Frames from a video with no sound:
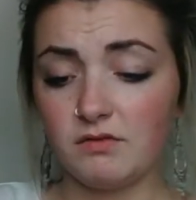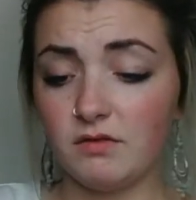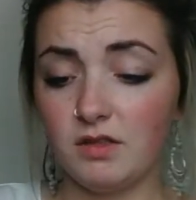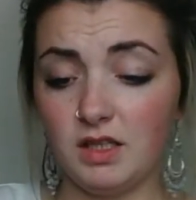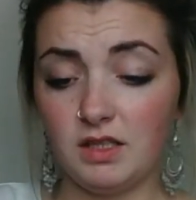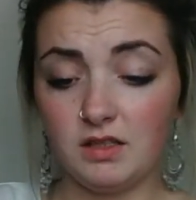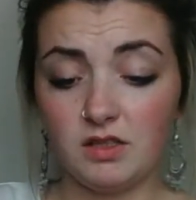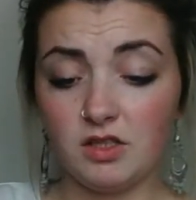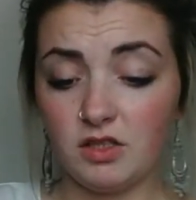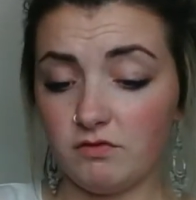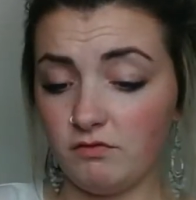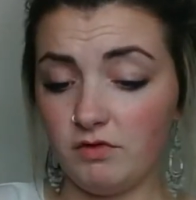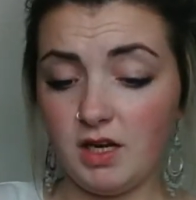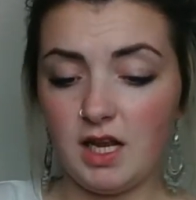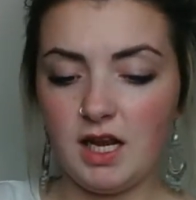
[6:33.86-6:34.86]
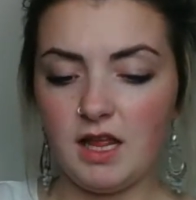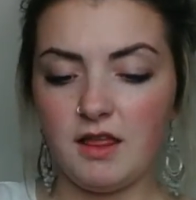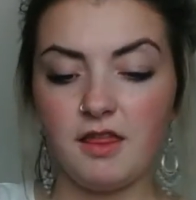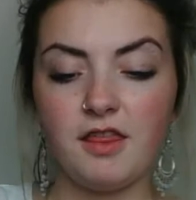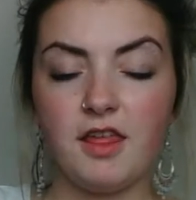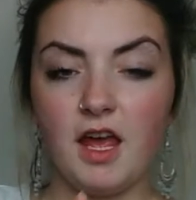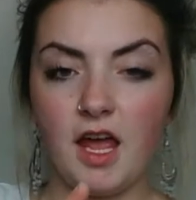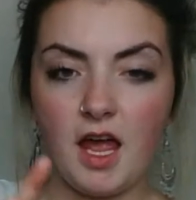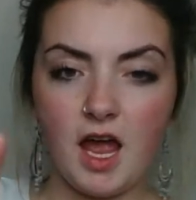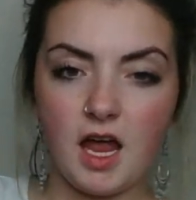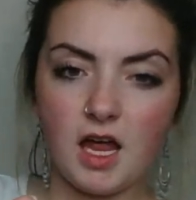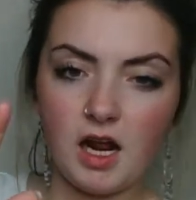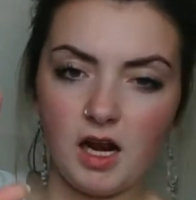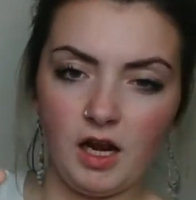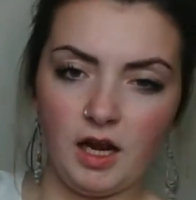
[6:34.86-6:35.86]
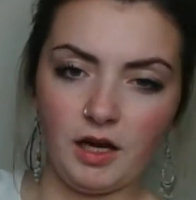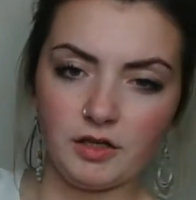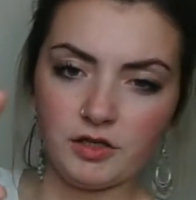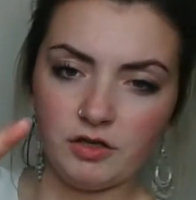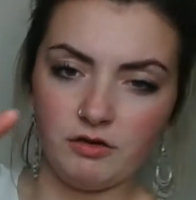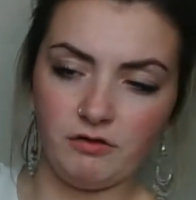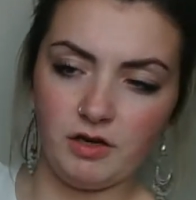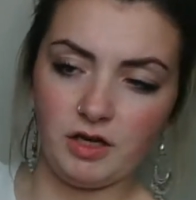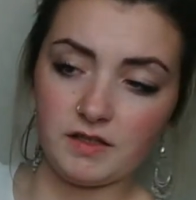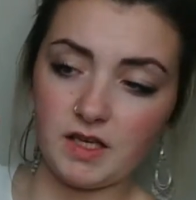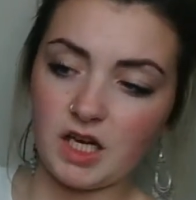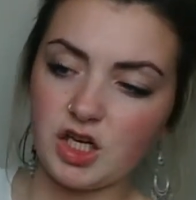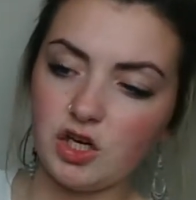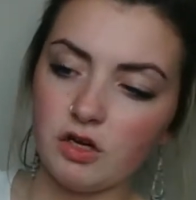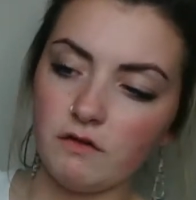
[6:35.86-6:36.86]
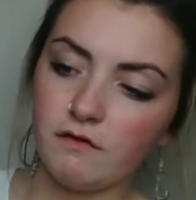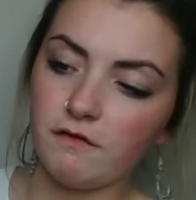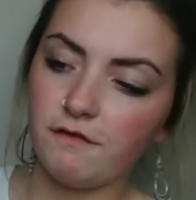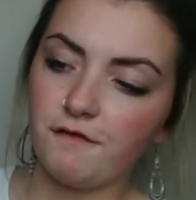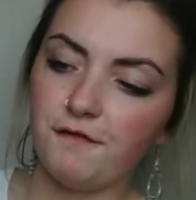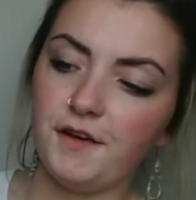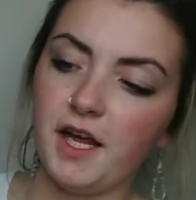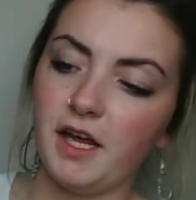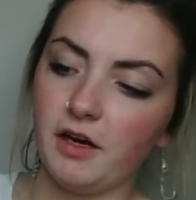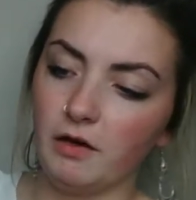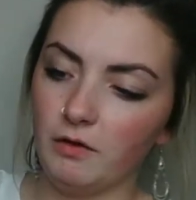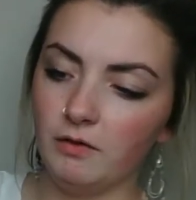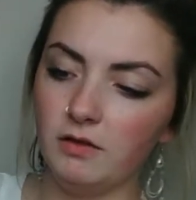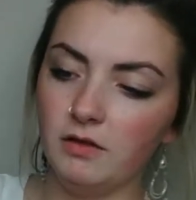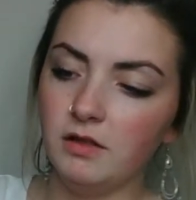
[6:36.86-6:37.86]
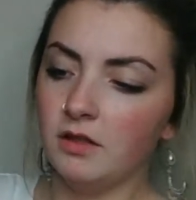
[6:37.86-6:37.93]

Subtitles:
It's just really thick, luxurious, and you can feel